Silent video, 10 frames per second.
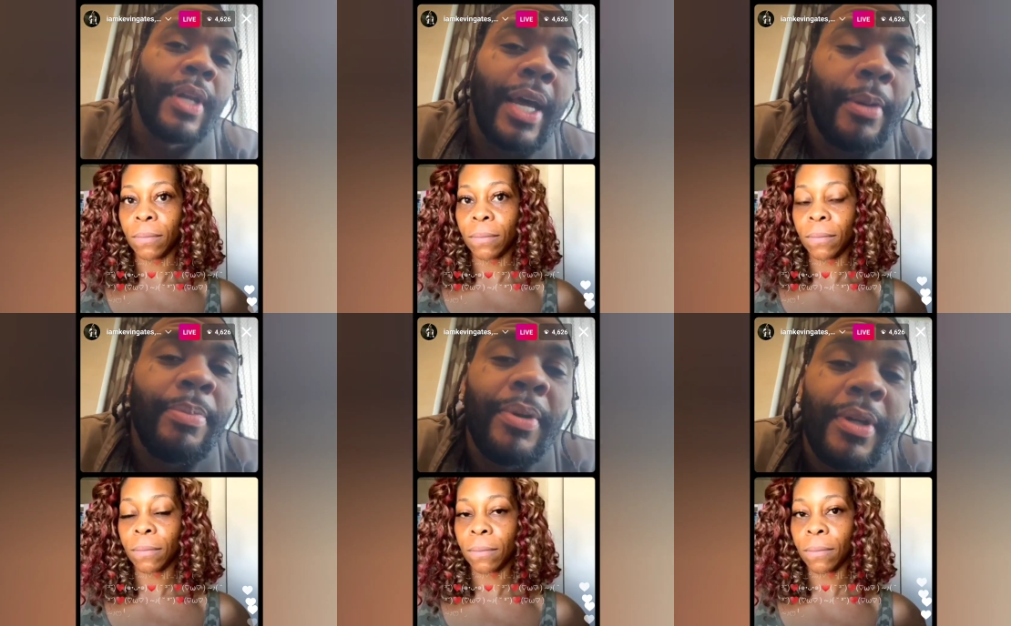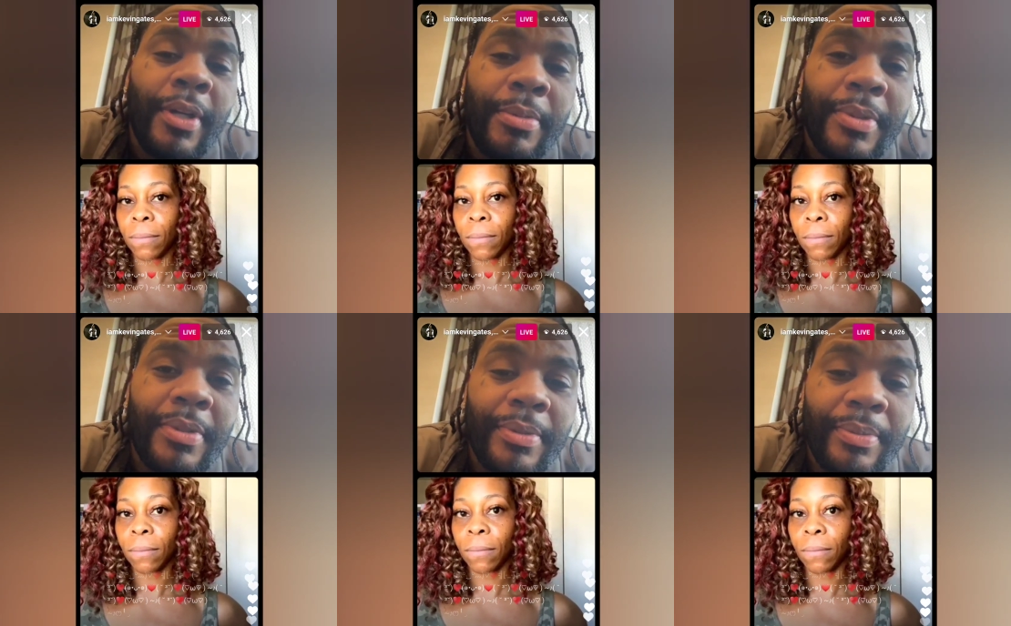Speaker 1: a lot of pull
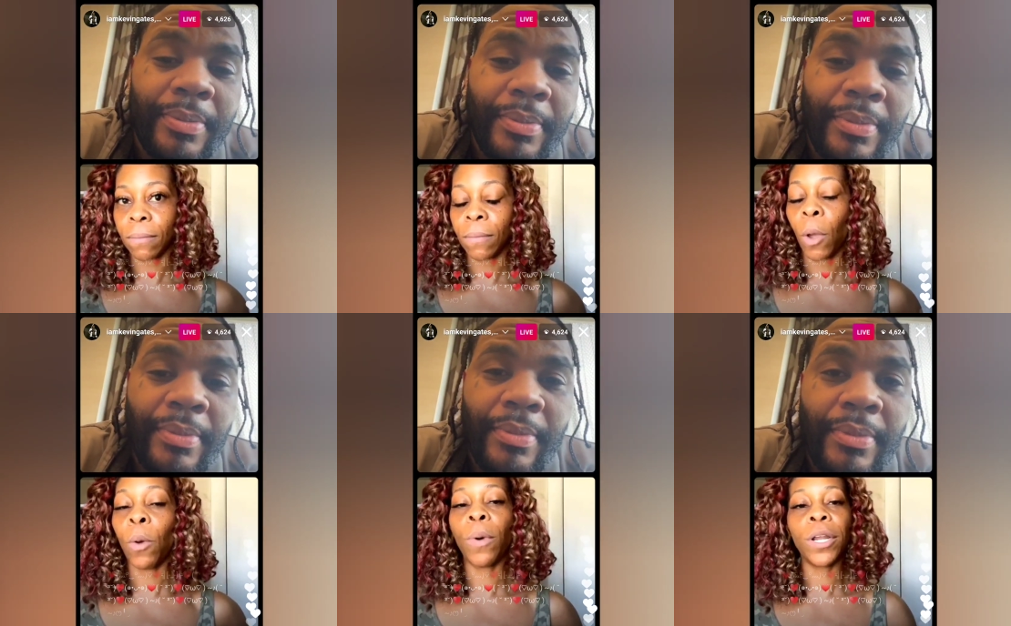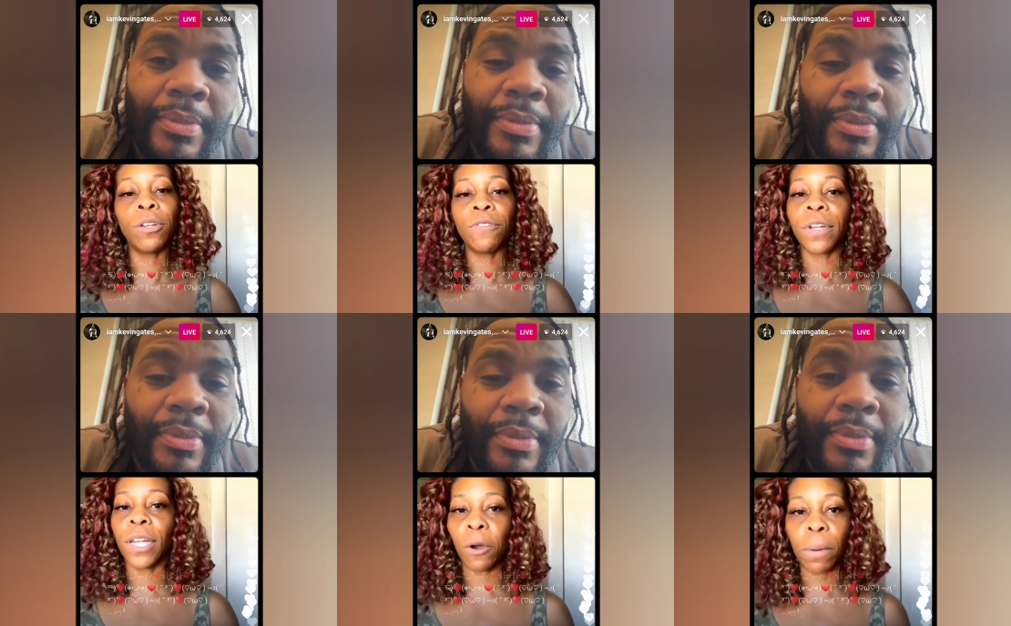ups.
Speaker 2: Well, what do you do for the
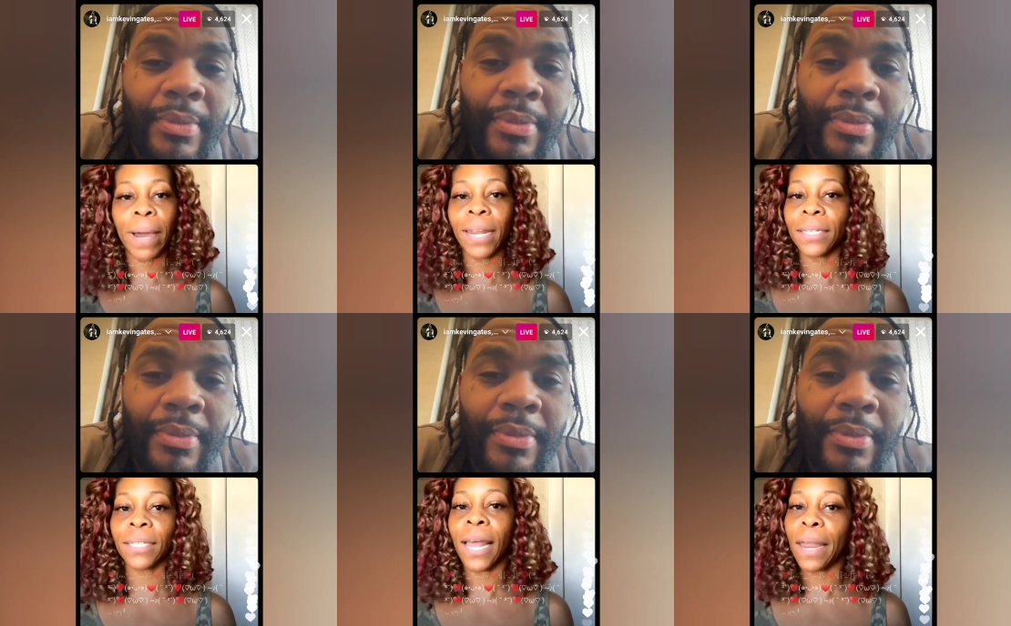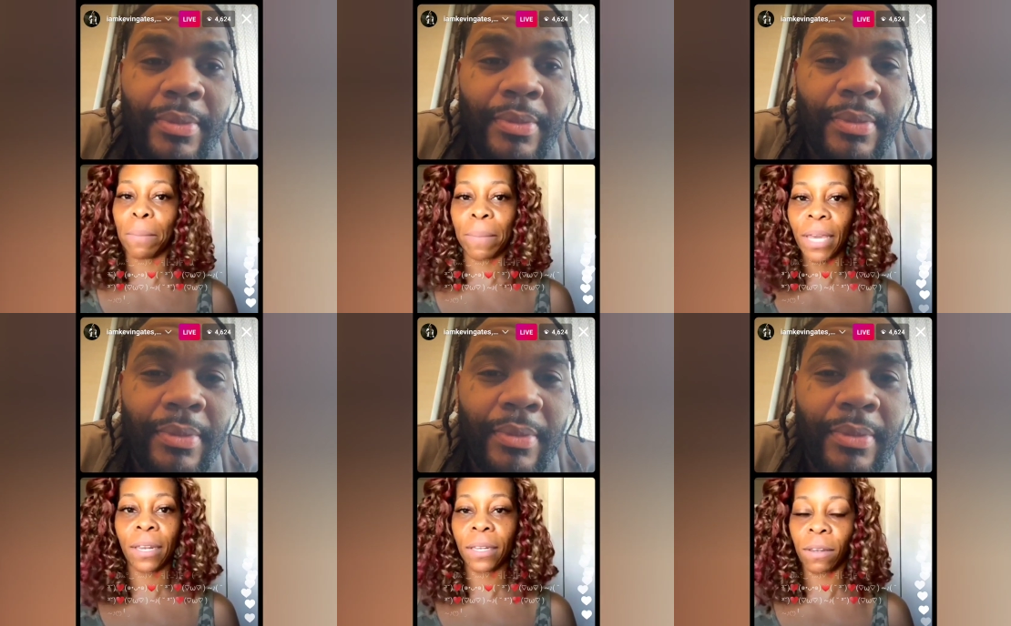lower body? Because a lot of
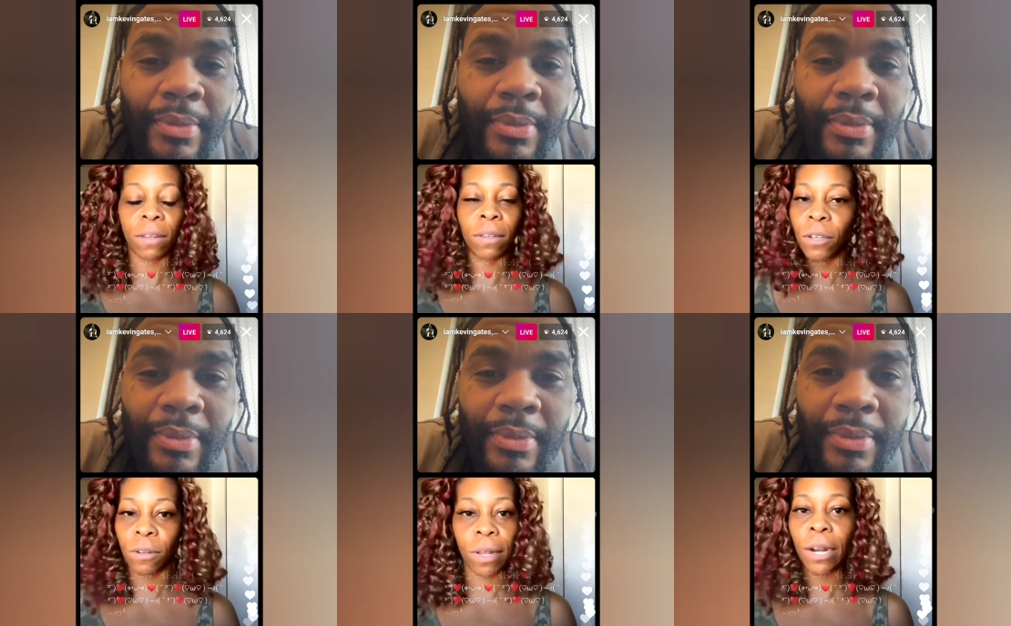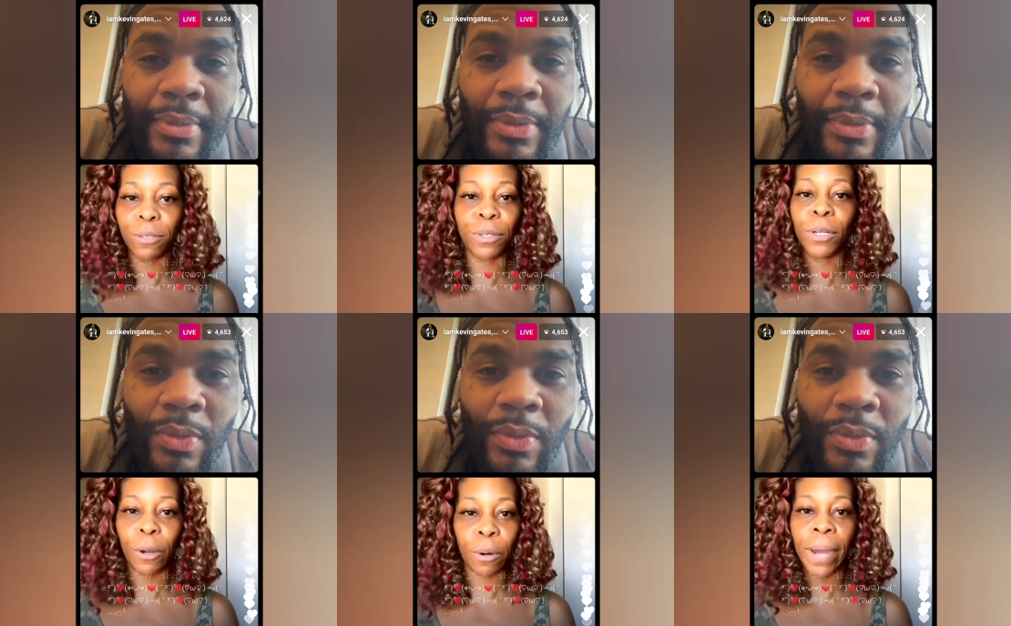men, you know, they don't do the
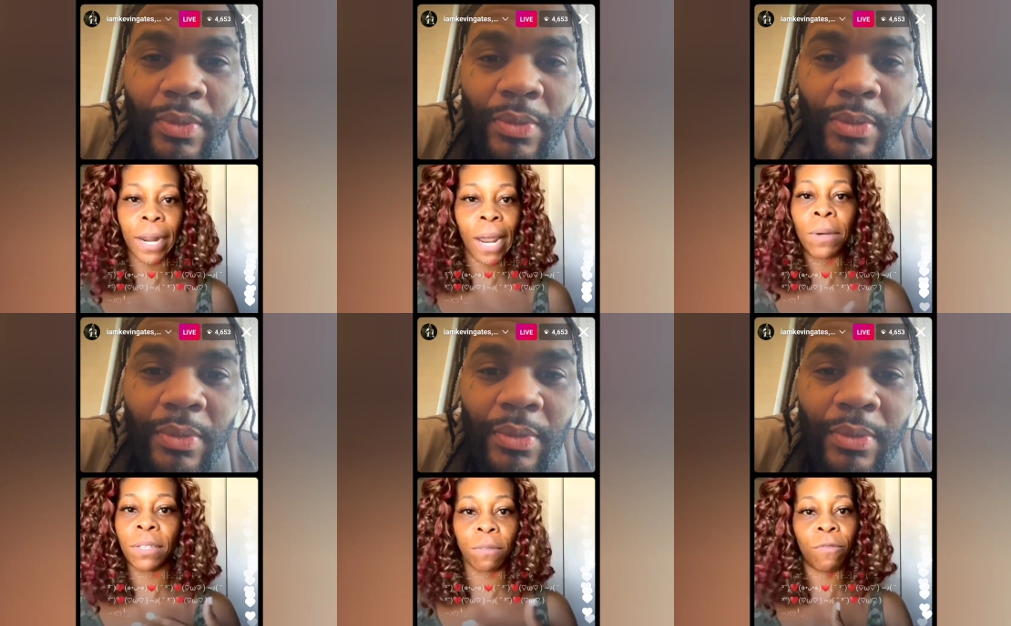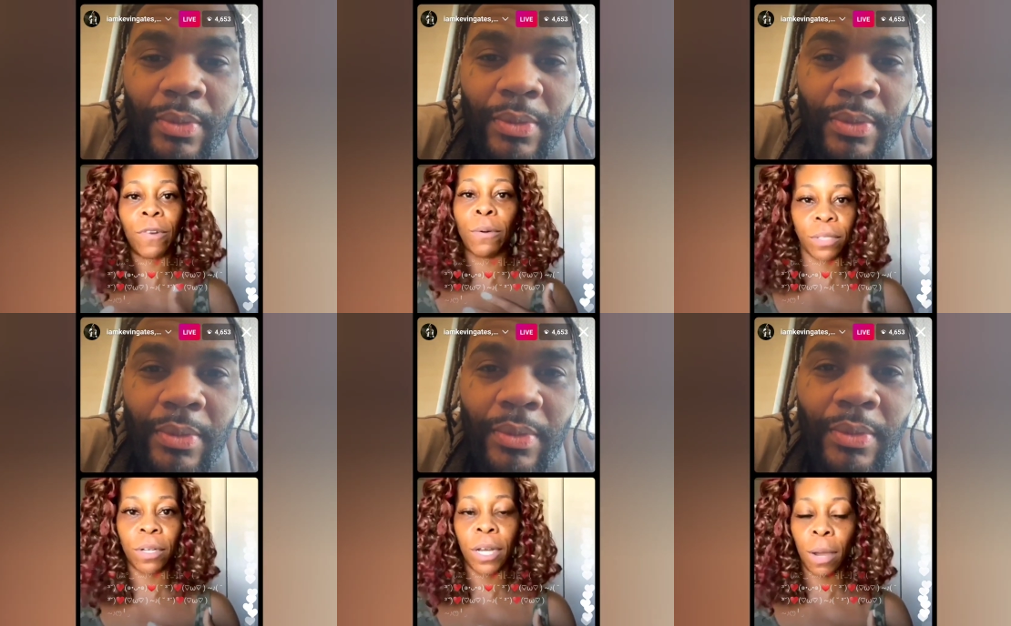lower body. I always focus
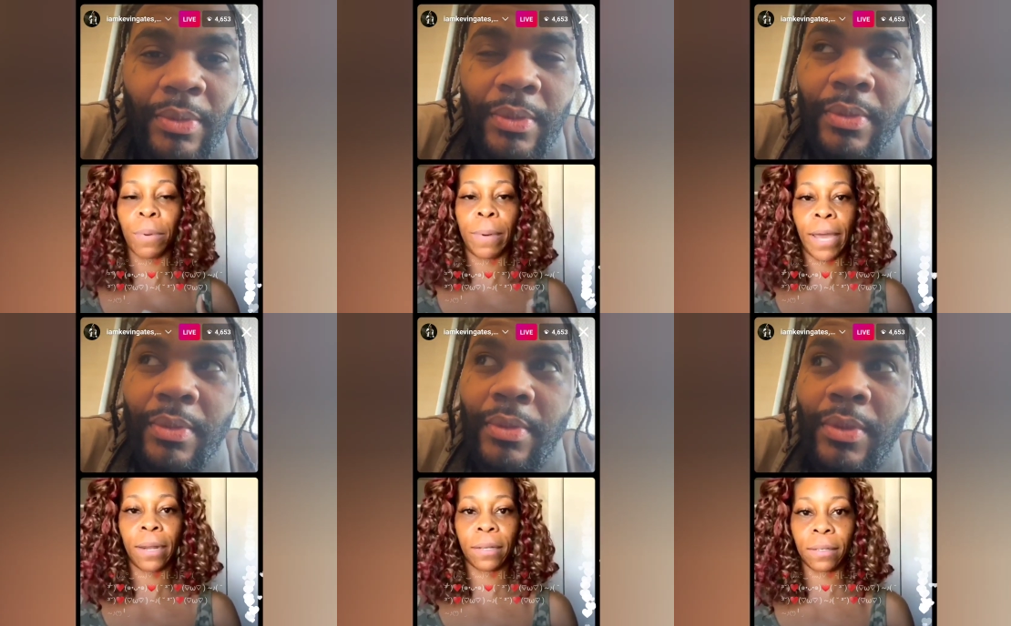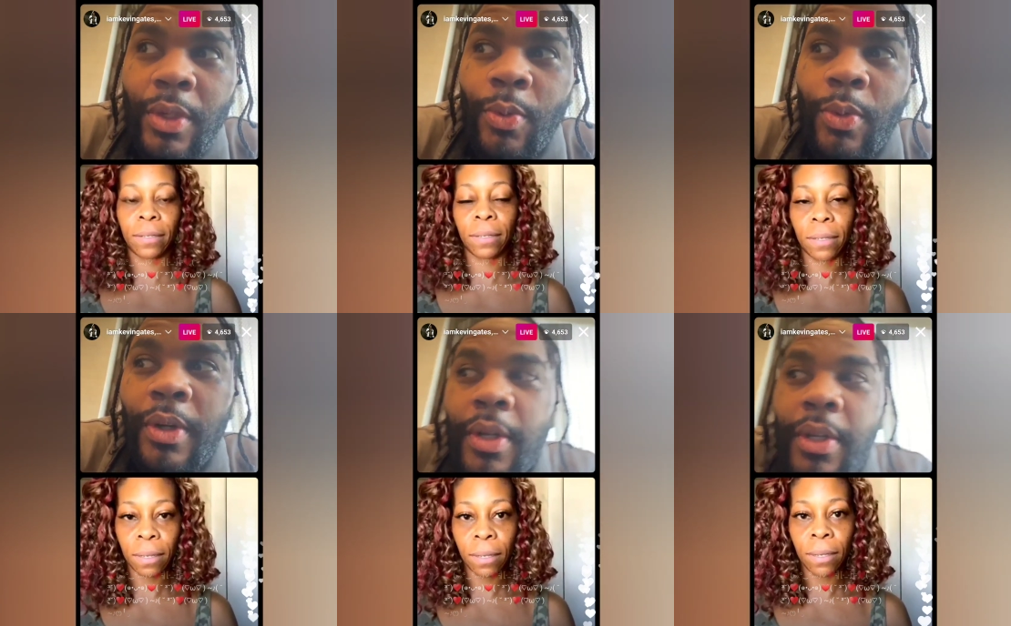on the upper body.
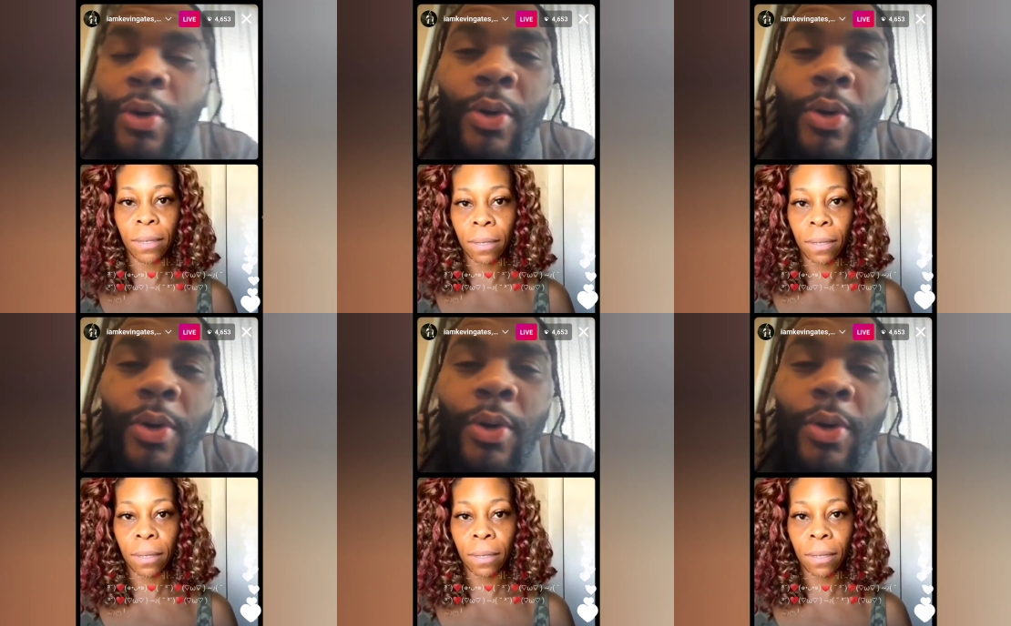
Speaker 1: Well, your